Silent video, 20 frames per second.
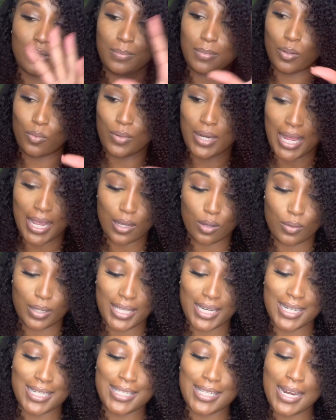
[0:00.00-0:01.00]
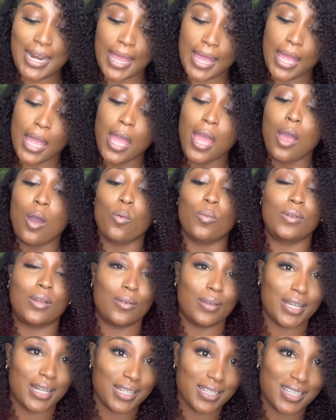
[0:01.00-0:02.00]
but we're not gonna get into that. We're gonna
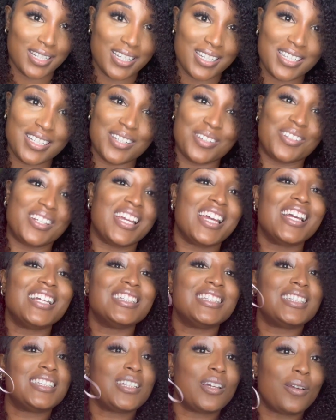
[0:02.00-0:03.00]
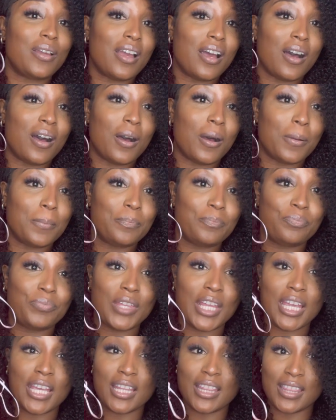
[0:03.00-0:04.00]
get into this unit. So y'all,
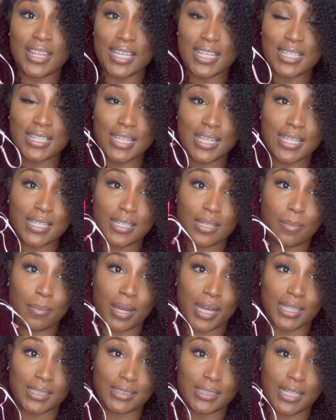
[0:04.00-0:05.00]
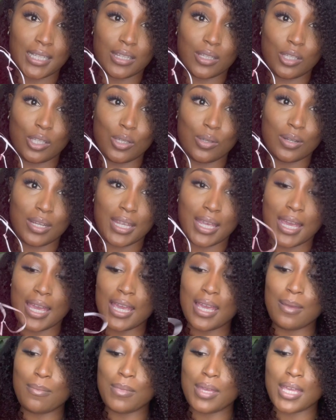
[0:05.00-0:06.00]
this is the box that the unit
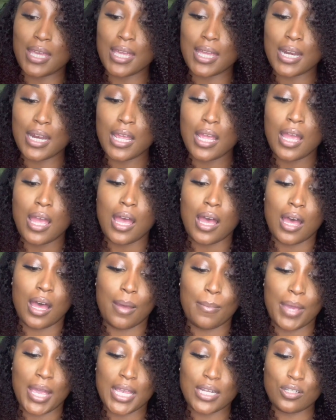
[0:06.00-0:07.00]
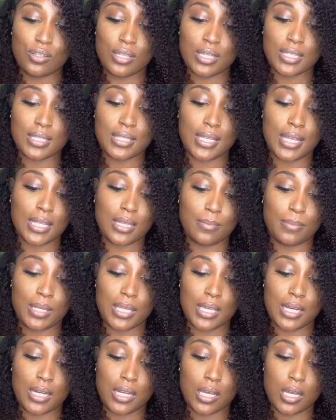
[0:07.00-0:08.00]
came in. As you can see at the
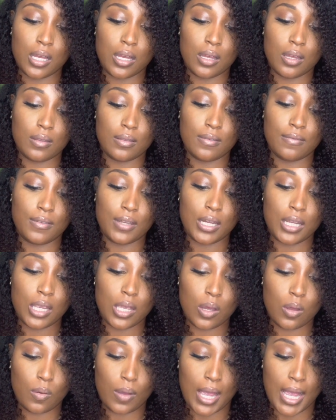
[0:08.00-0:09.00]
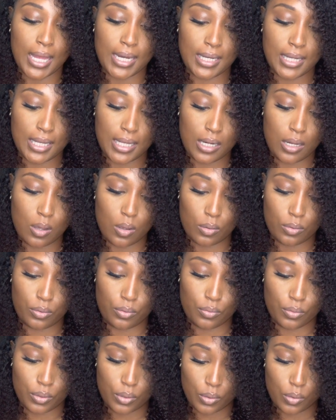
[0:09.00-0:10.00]
beginning of the video, I did go
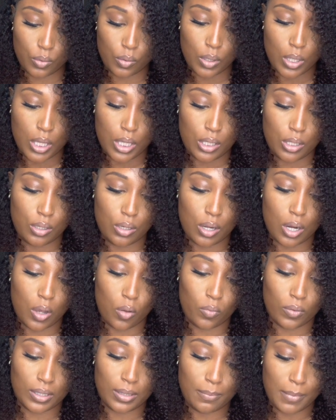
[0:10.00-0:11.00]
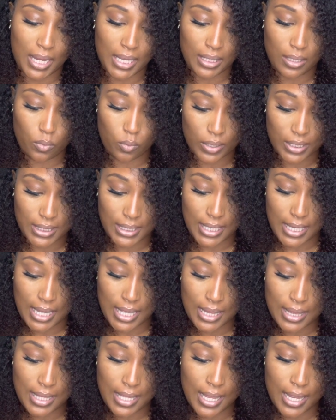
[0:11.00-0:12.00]
through, you know, with mainly what's
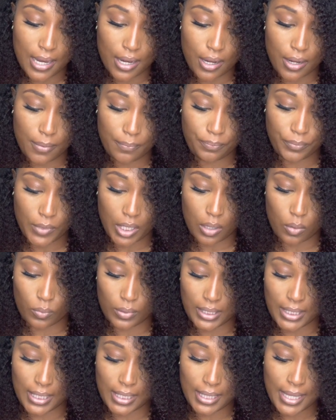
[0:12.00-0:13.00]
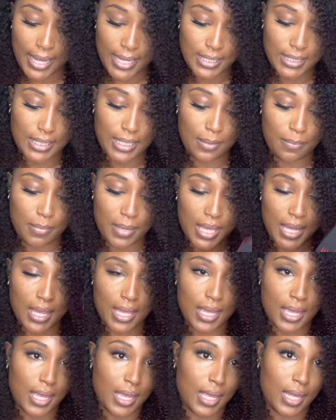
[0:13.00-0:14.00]
in there, with the elastic
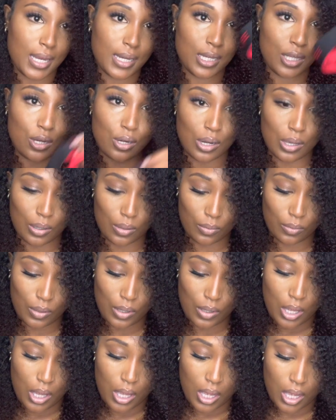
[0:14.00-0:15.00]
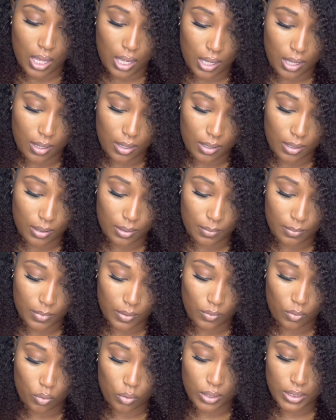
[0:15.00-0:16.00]
band, you know,
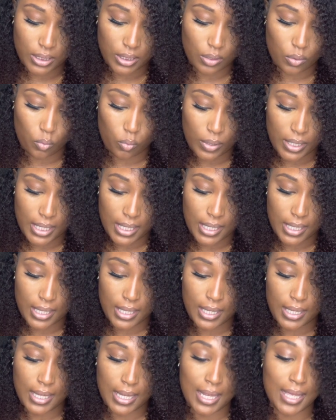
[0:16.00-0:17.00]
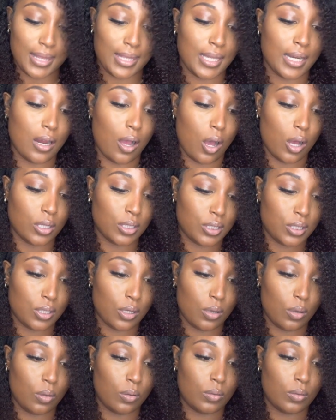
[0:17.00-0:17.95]
of course the wig, and then also